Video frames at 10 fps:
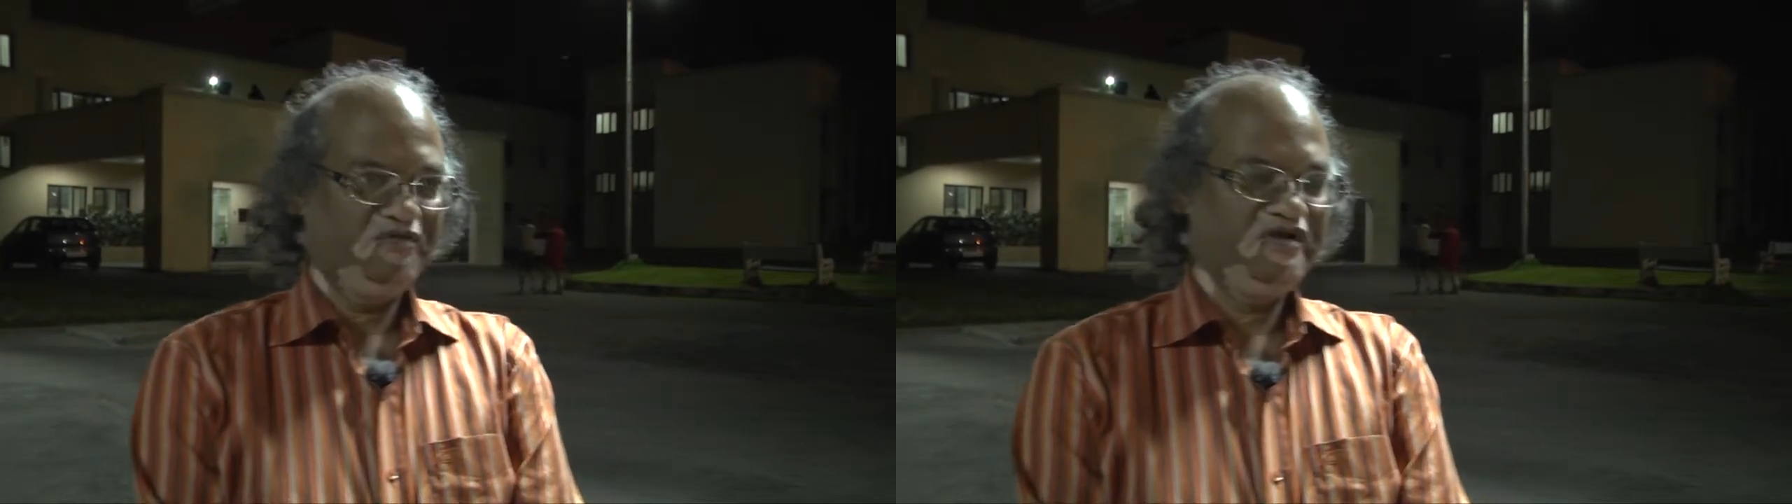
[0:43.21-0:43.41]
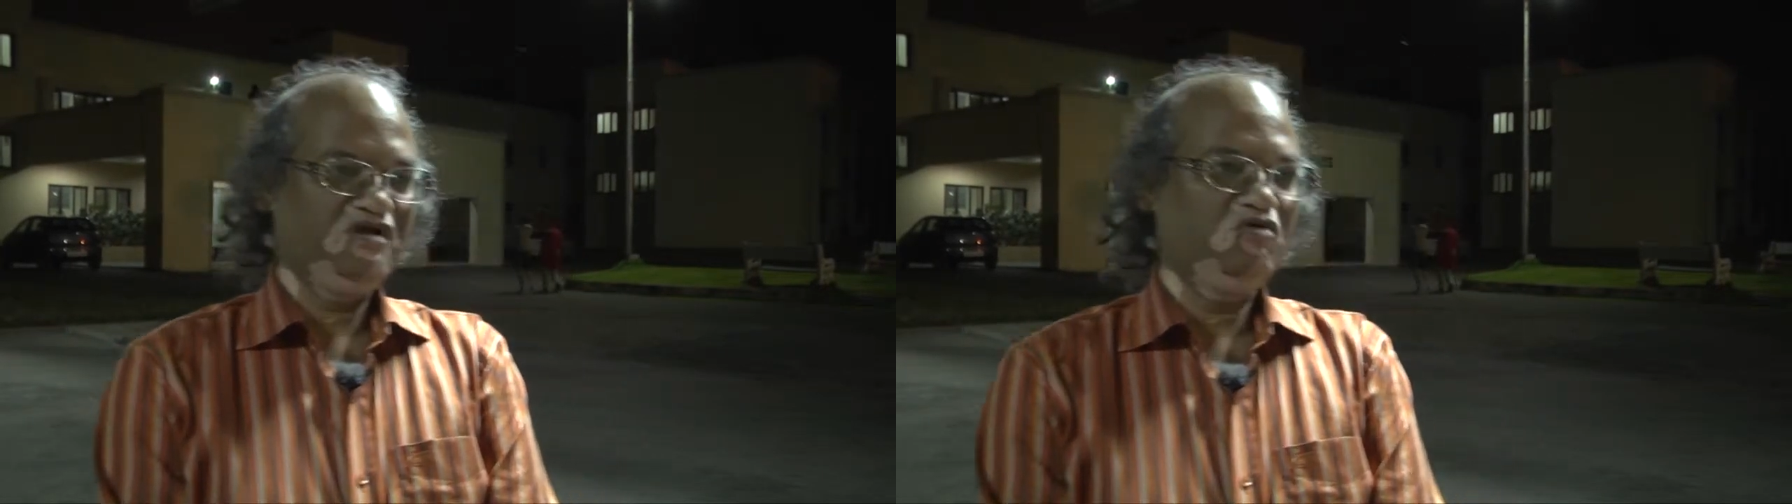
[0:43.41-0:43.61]

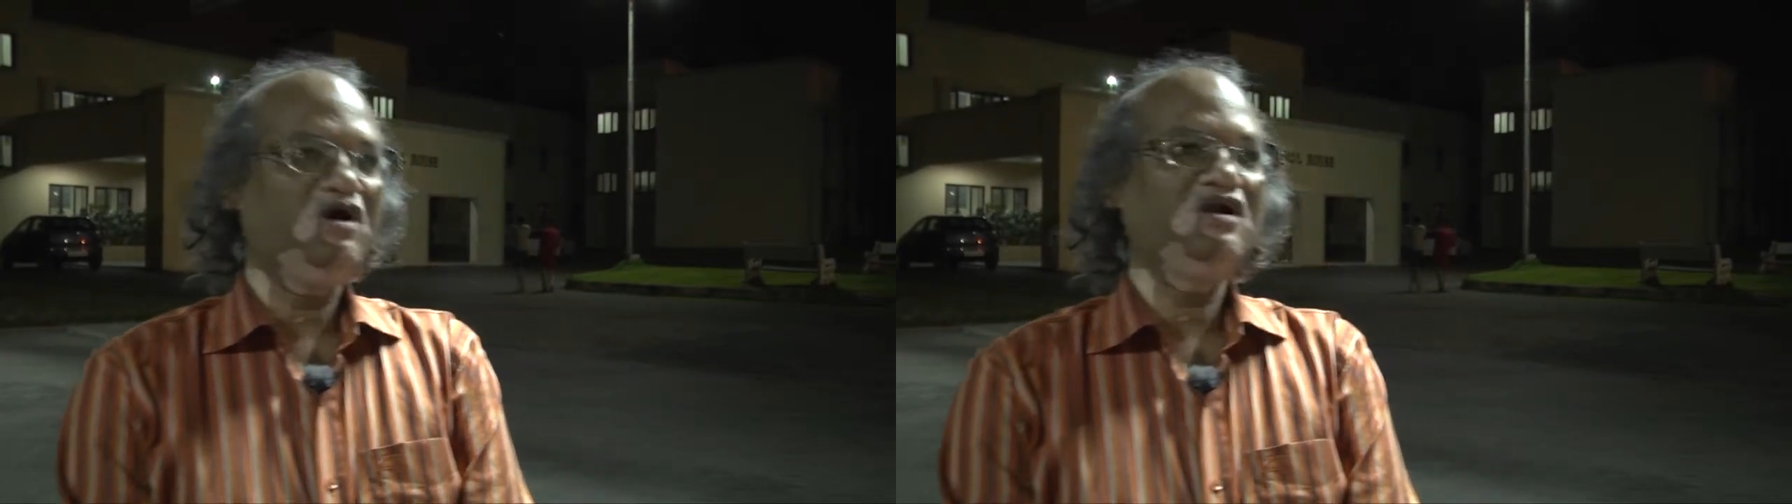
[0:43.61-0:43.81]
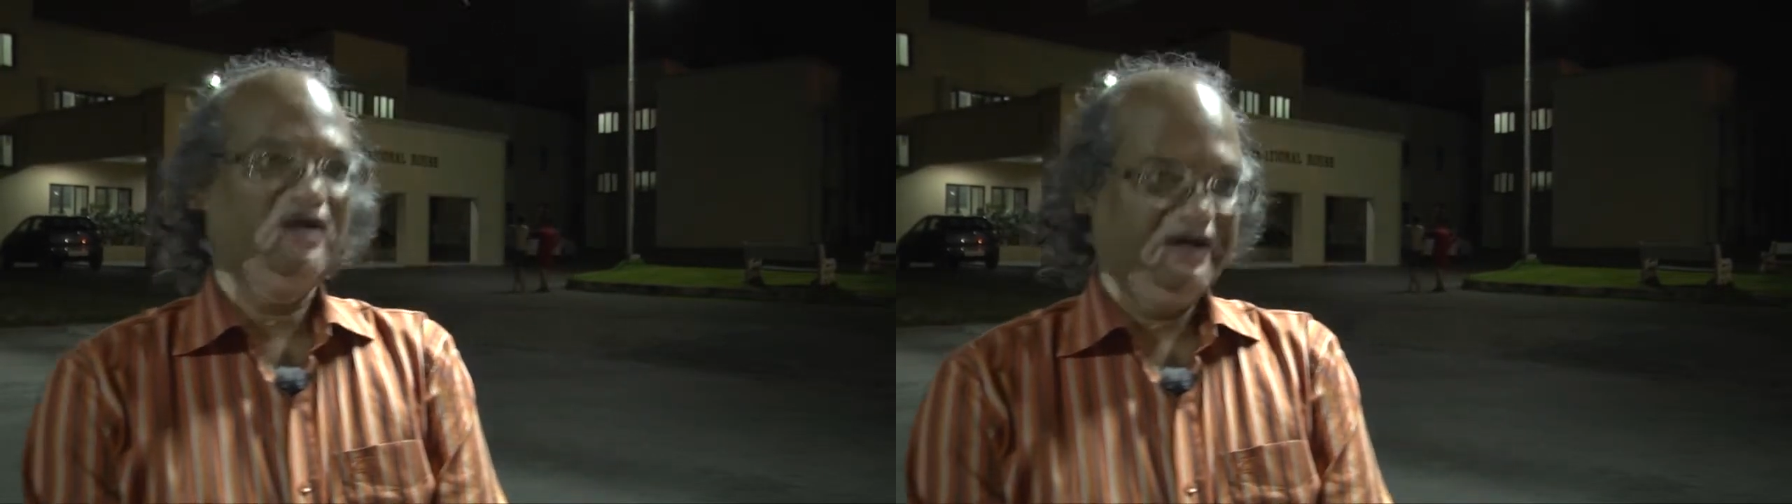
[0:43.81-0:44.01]
very
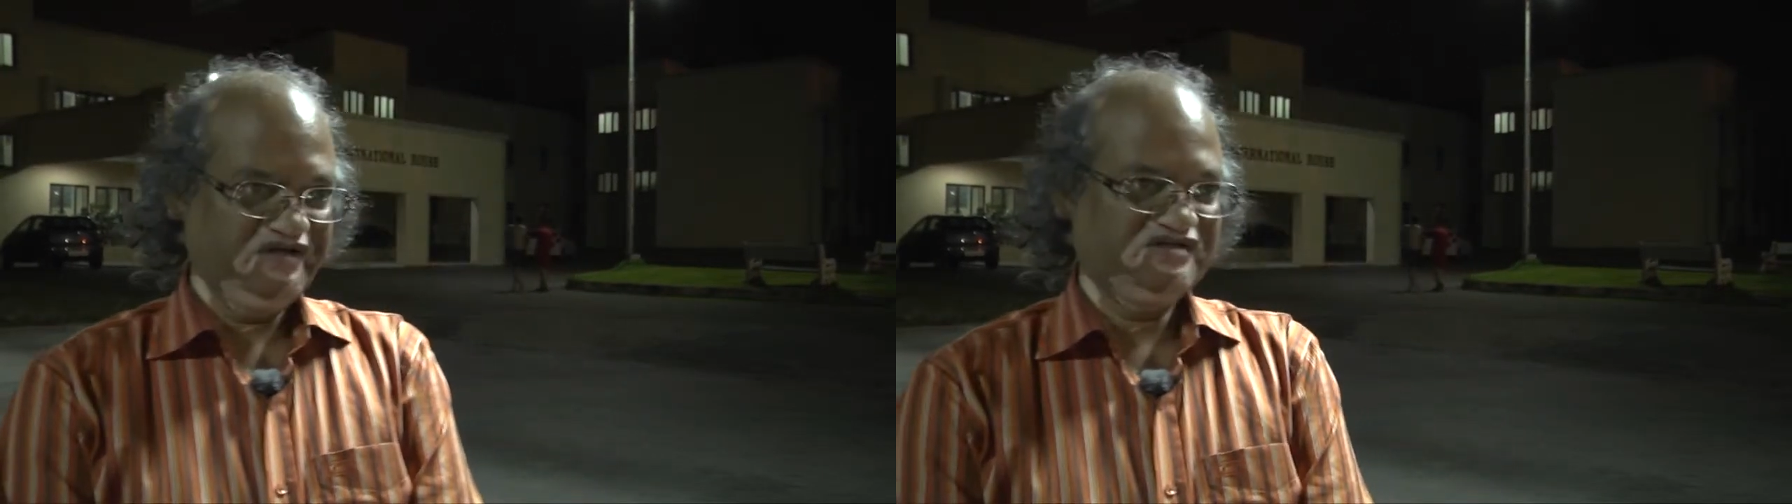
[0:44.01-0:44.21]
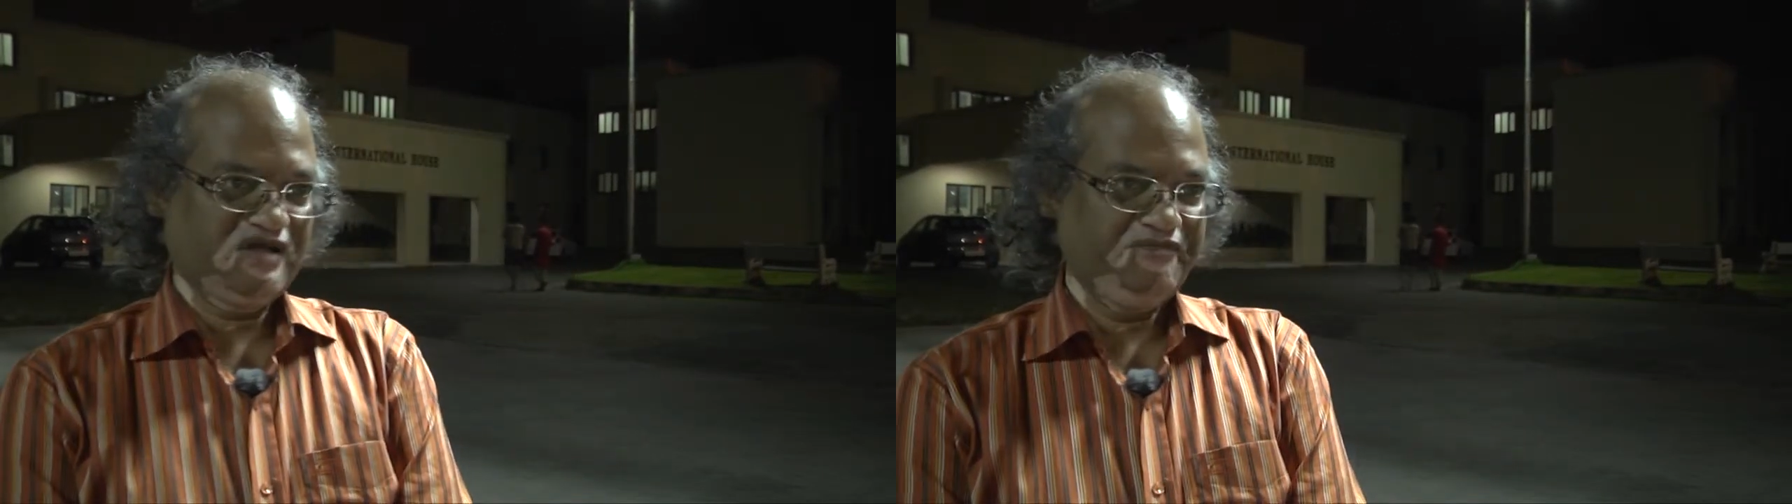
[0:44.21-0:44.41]
wide
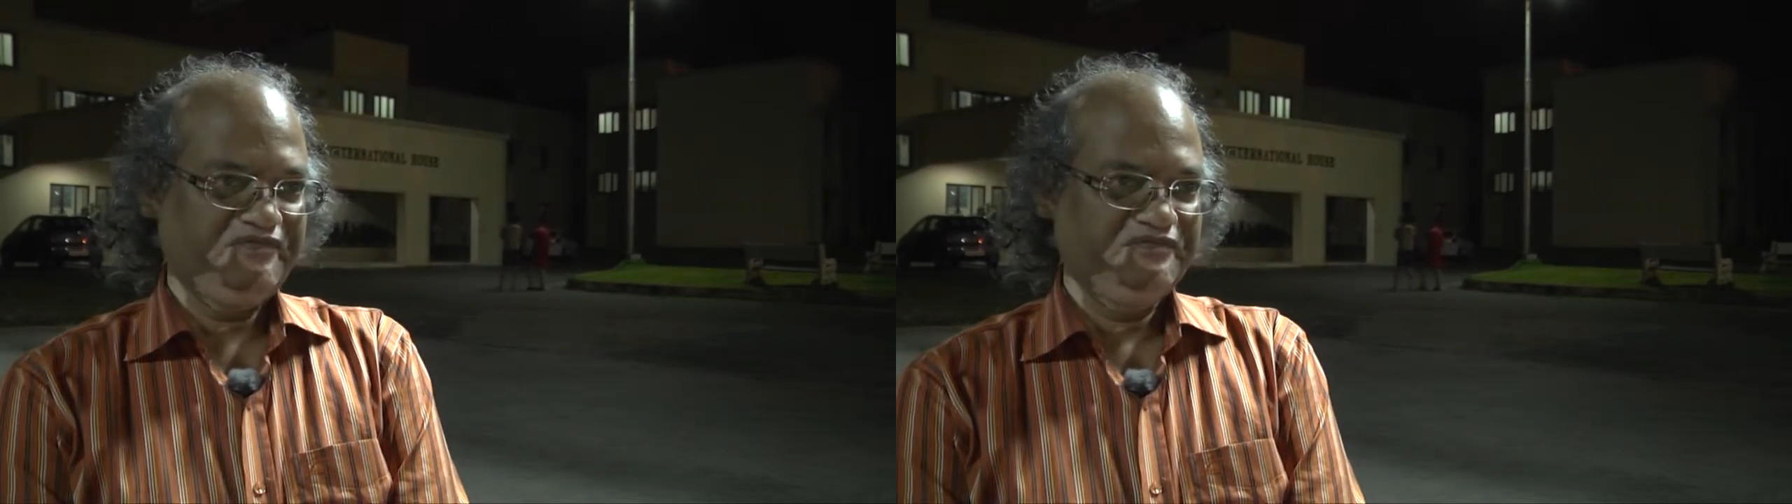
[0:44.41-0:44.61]
landscape.